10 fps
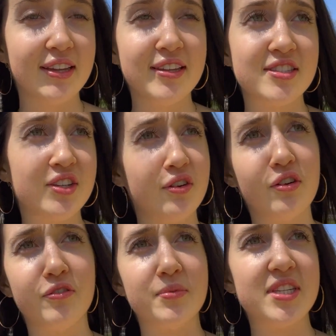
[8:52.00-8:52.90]
cereal
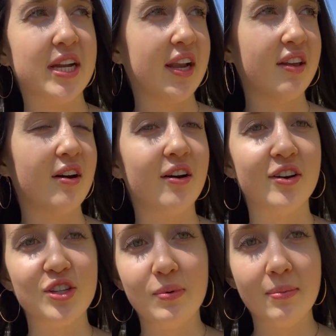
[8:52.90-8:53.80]
from the dining hall,
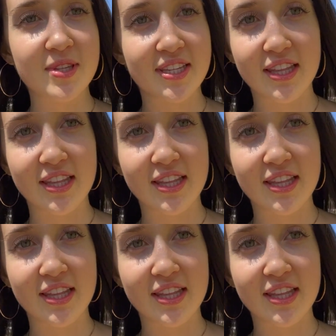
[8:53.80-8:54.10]
and you probably see